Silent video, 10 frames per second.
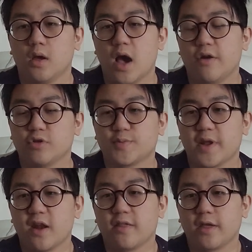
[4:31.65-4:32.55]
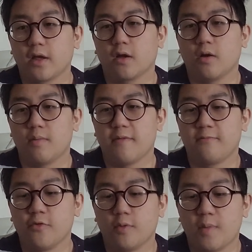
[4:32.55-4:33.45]
I don't spend anything on my
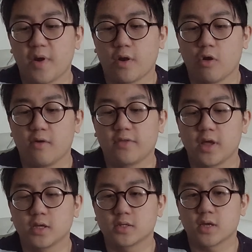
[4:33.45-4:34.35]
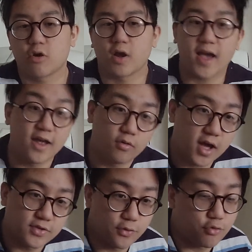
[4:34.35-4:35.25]
food, my money on a lot of things. I got a candle
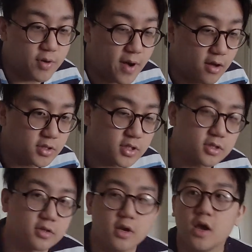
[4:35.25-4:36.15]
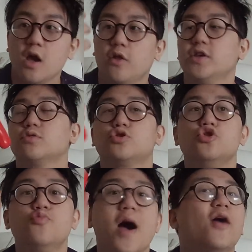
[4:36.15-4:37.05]
light for three pounds. This is
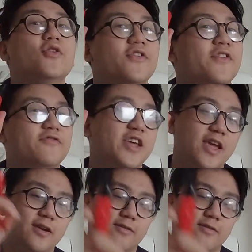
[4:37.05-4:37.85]
two pound fifty.